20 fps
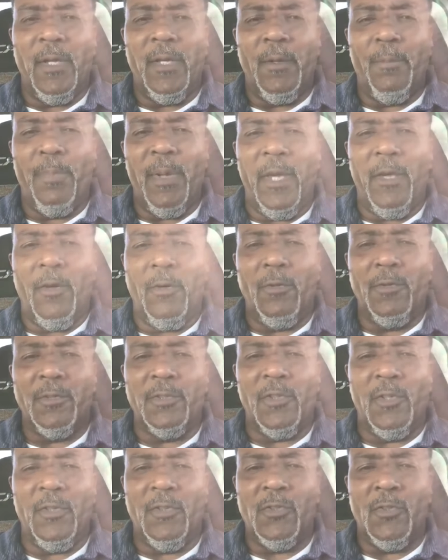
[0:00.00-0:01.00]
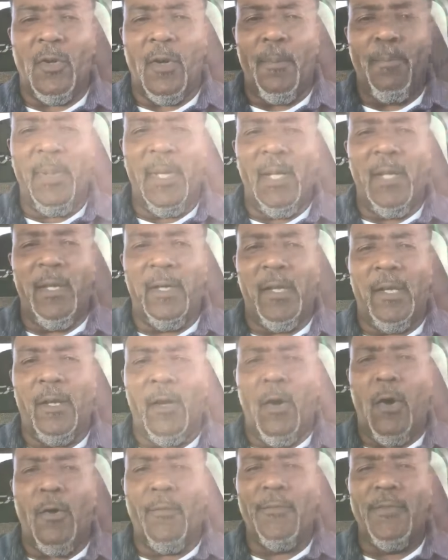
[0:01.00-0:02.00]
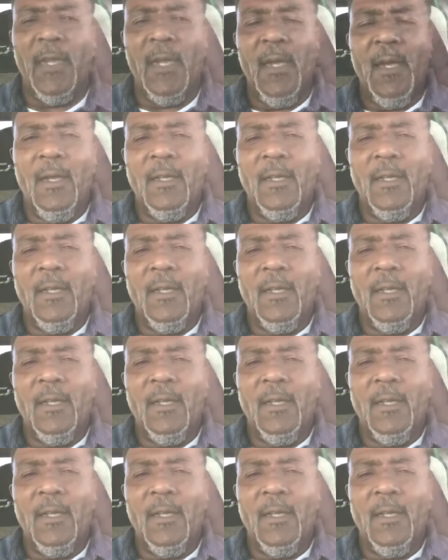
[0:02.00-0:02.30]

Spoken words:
and the petals, you start peeling it off,